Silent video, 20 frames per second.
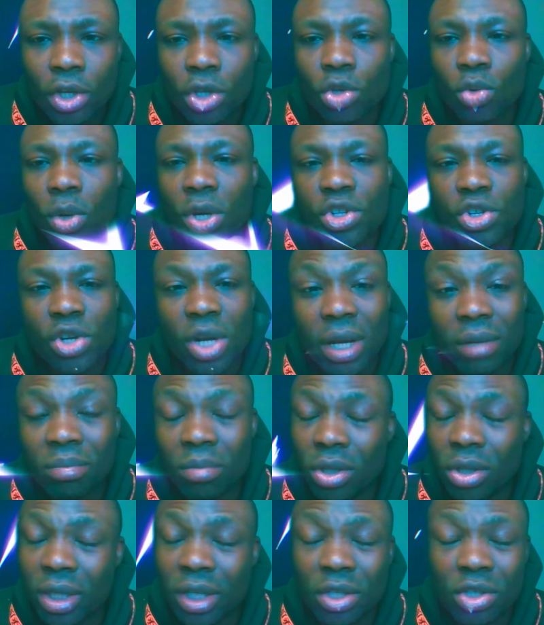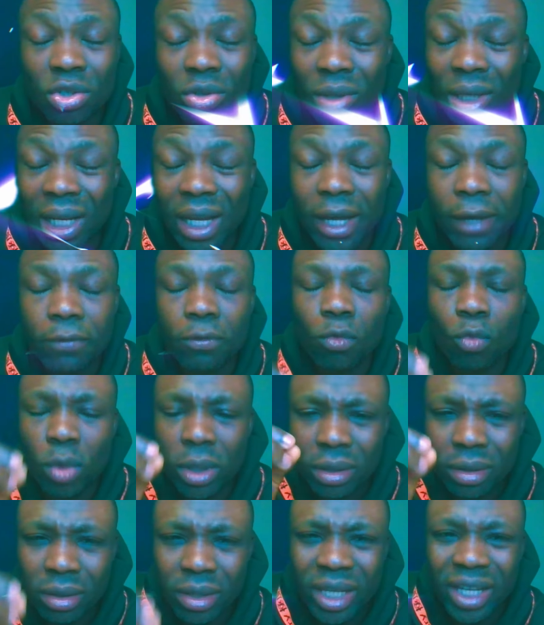you attract money into your life
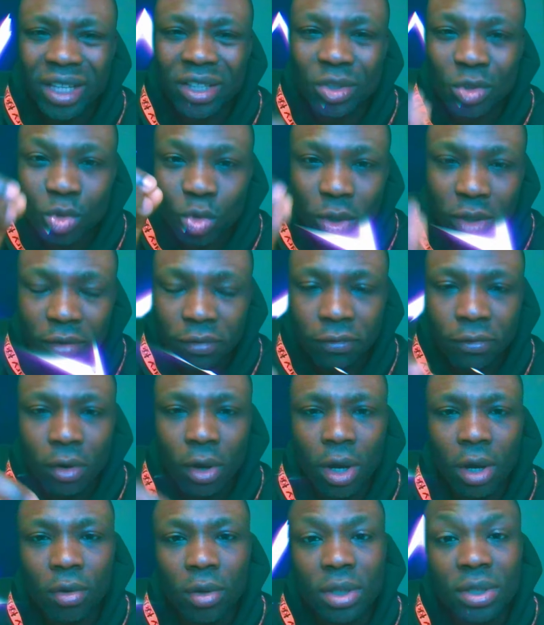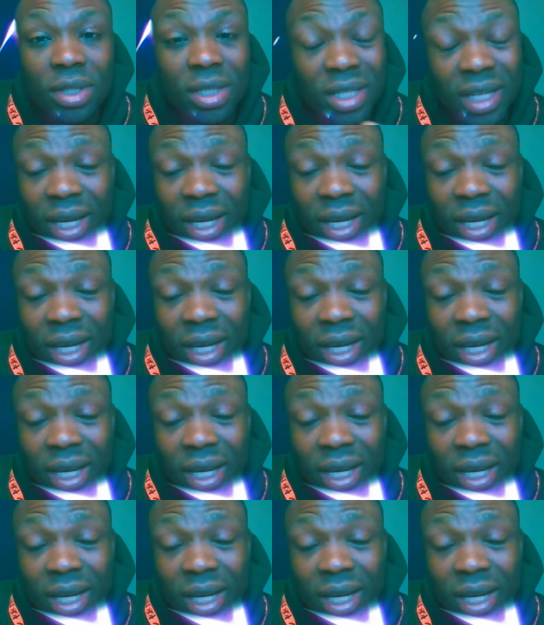within 24 hours.